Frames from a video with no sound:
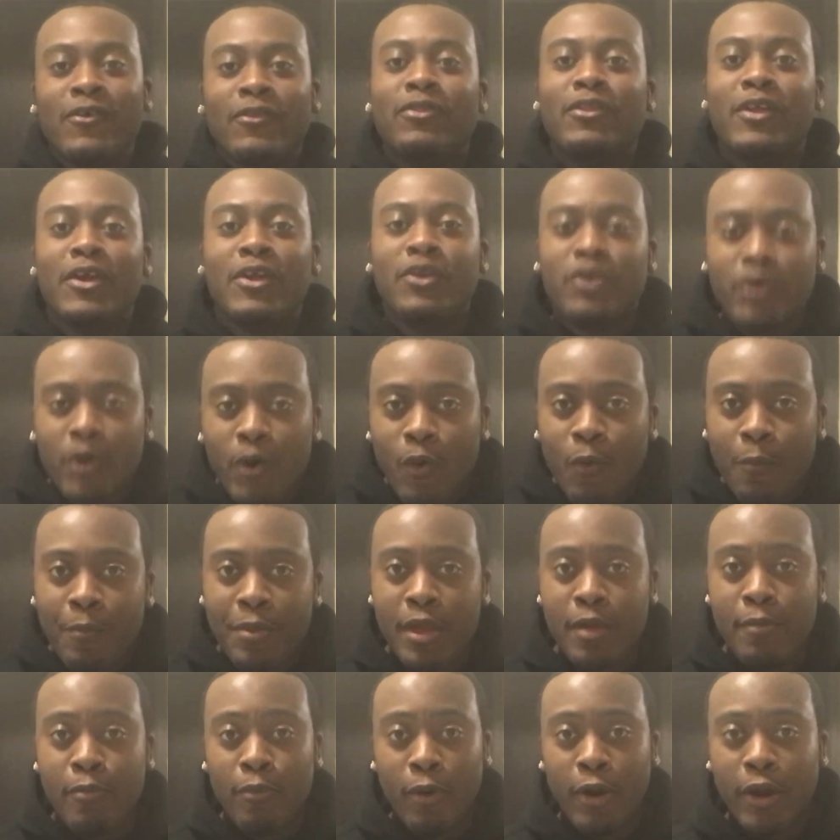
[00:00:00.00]
They know
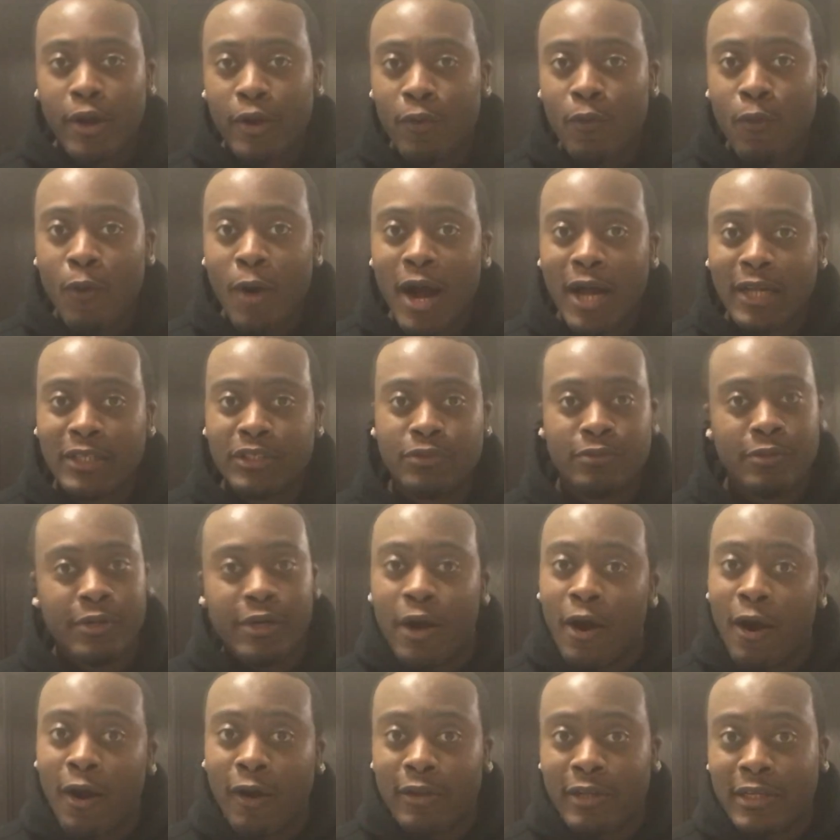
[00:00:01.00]
people are going to watch
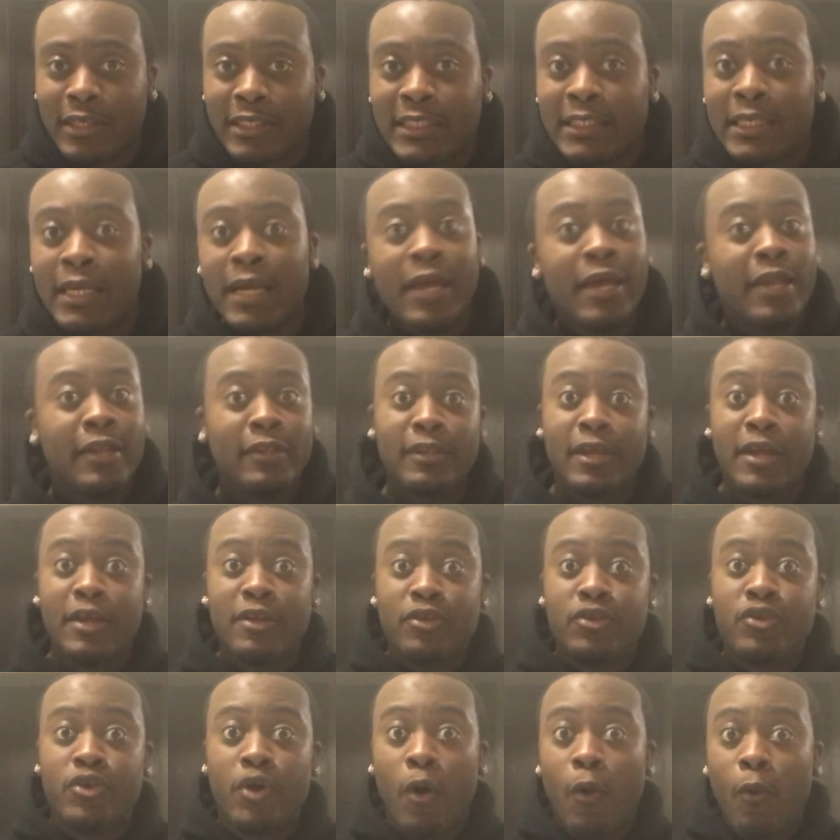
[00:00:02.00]
regardless.
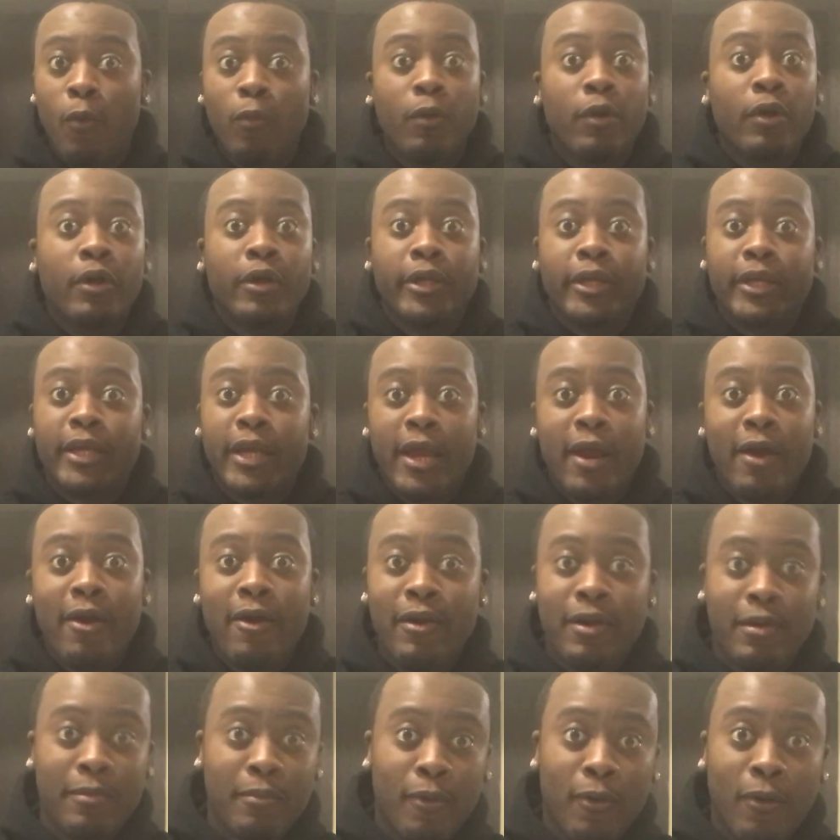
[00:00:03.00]
They don't care
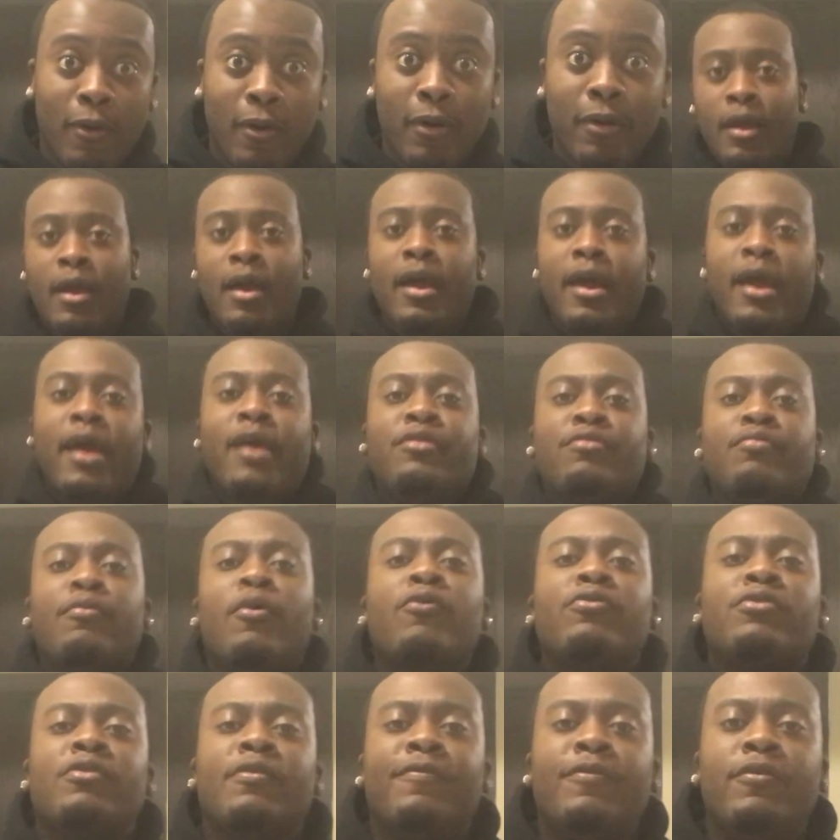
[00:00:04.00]
anymore. As
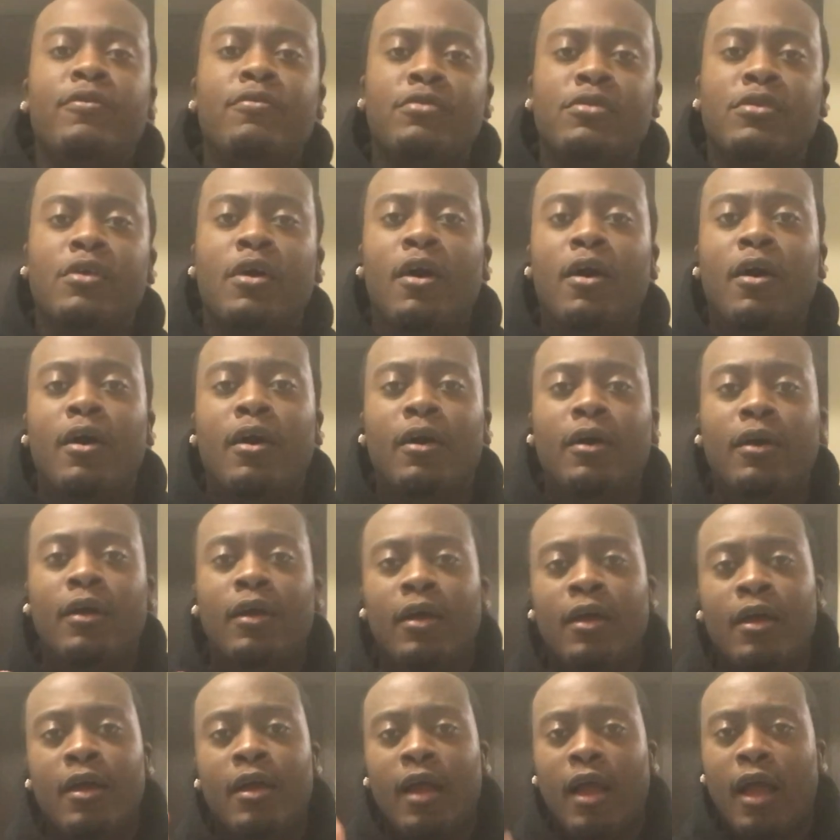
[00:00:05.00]
most of you saw,
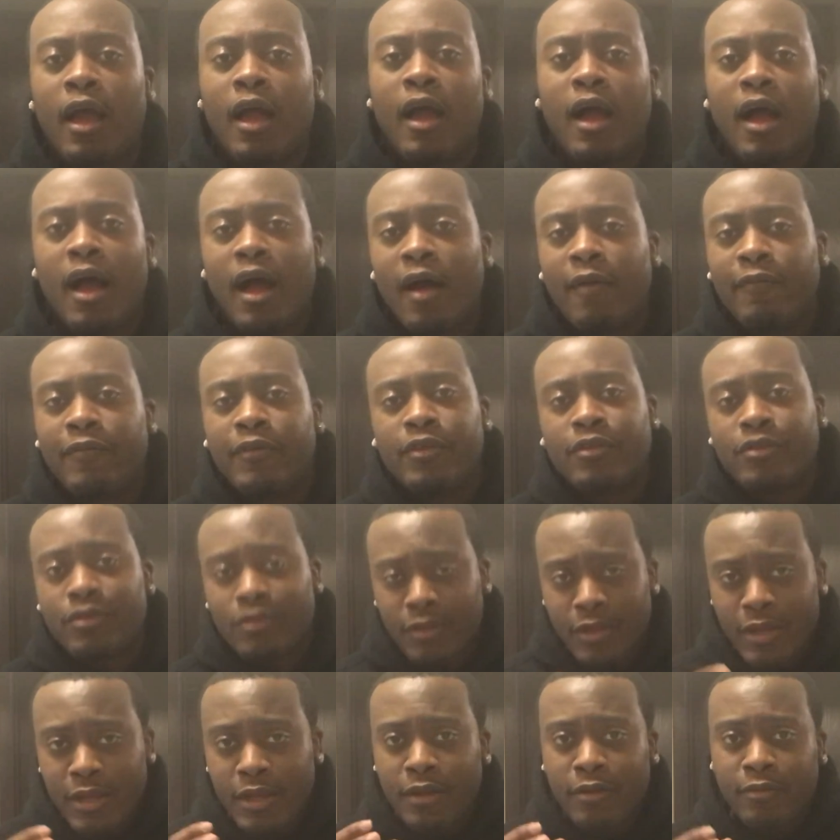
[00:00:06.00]

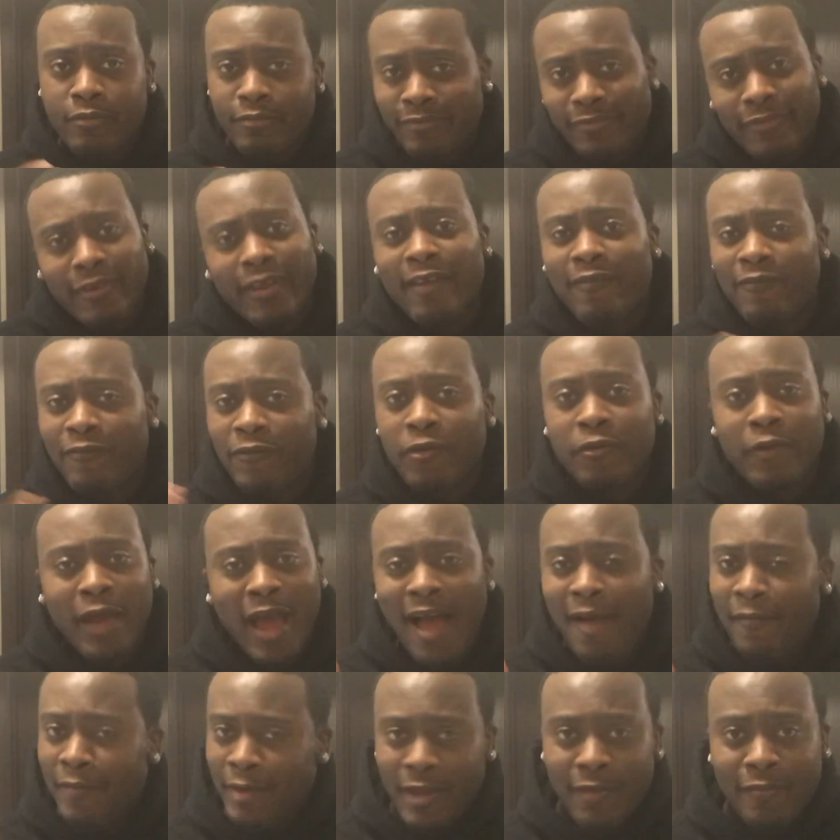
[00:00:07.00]
obviously, if you
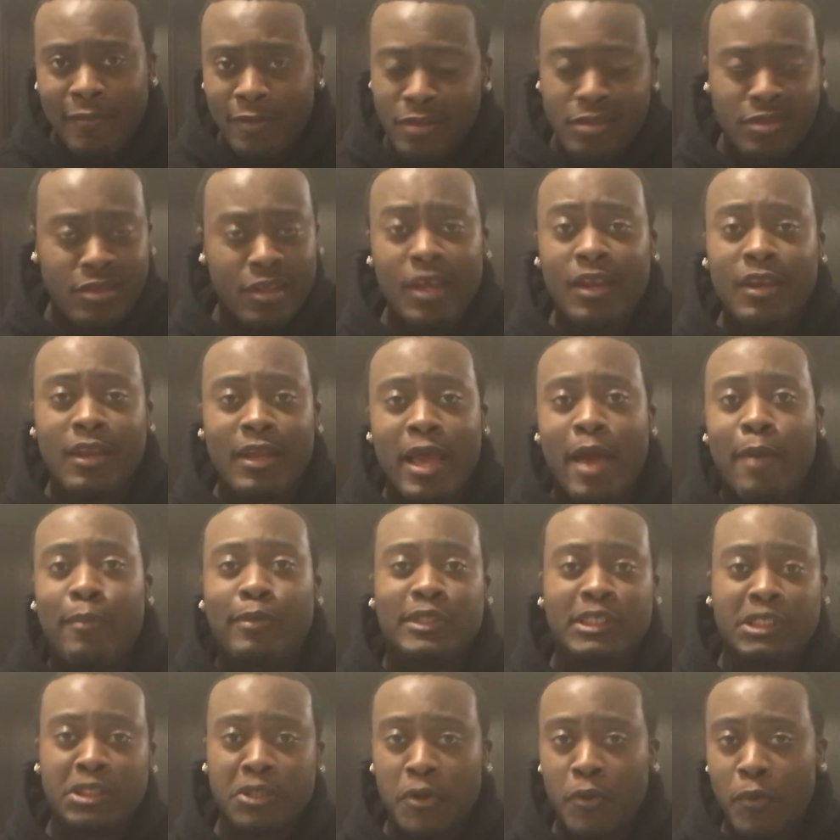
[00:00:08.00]
haven't even seen the
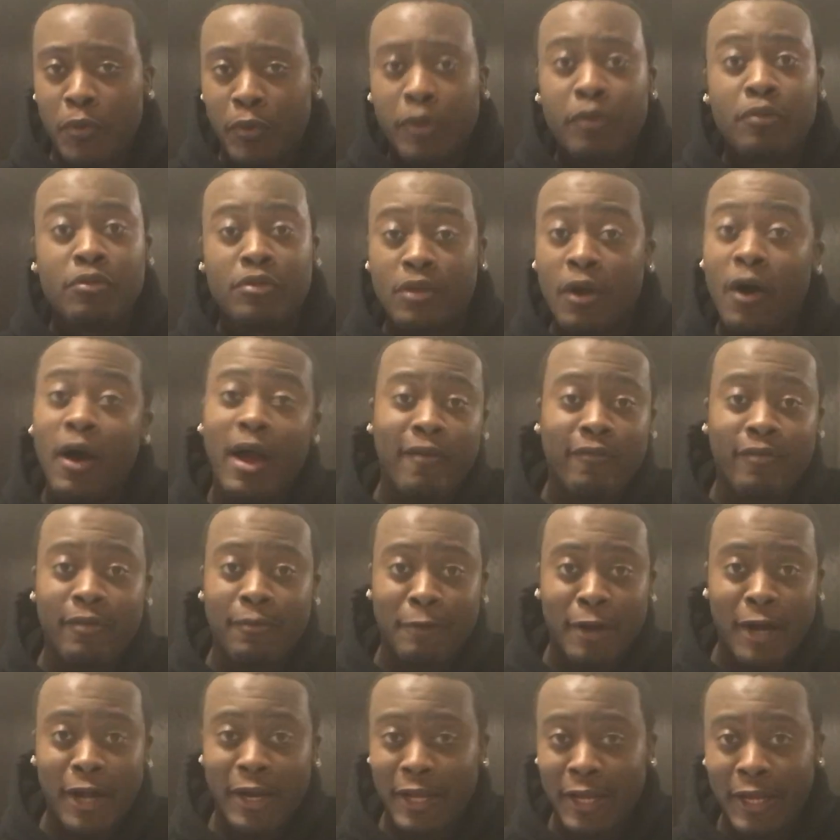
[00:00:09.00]
episode, you saw
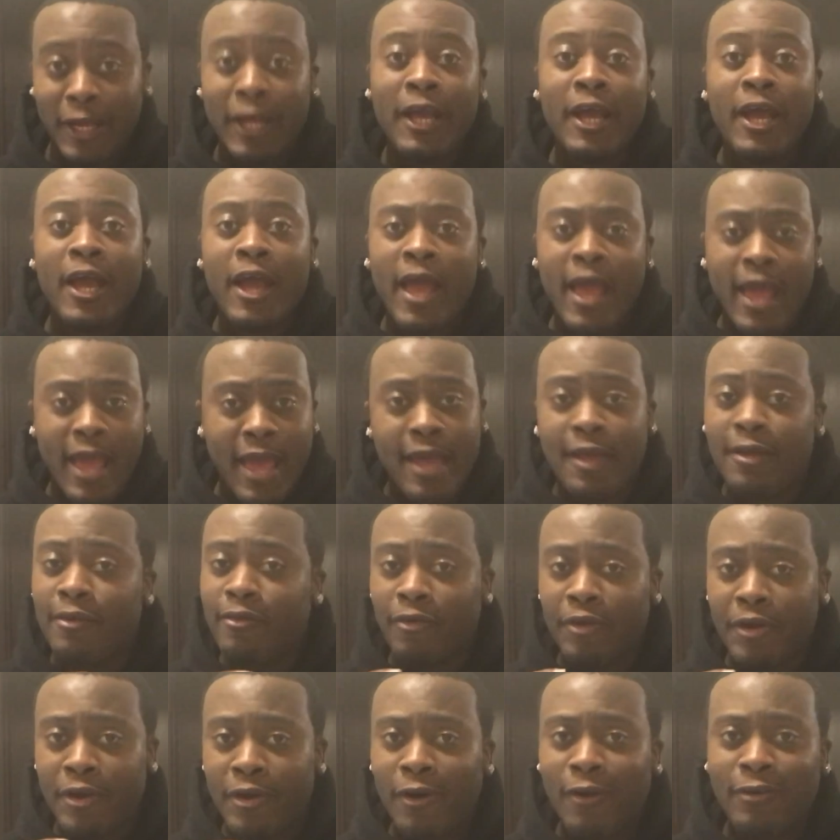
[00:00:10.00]
everybody
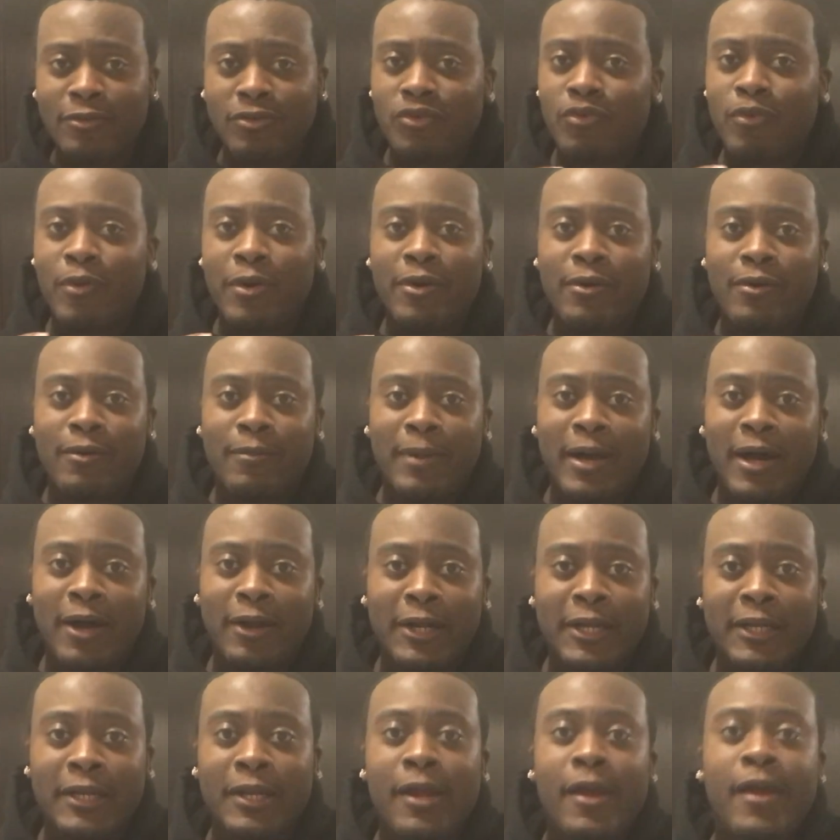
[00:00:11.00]
angry on Twitter about
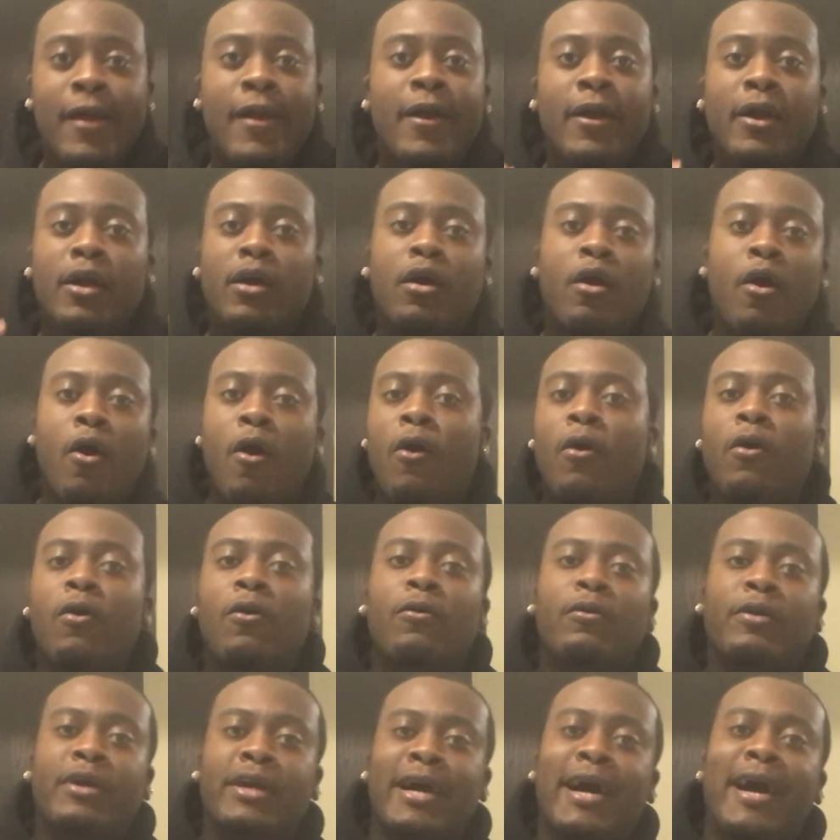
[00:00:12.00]
it.
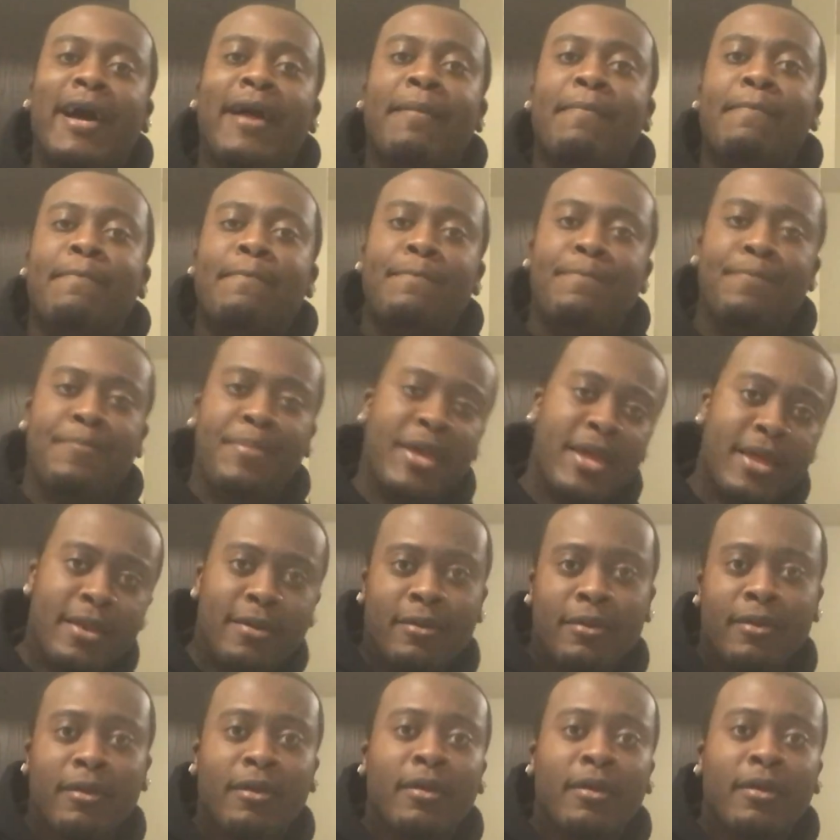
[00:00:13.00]
Carl got bit.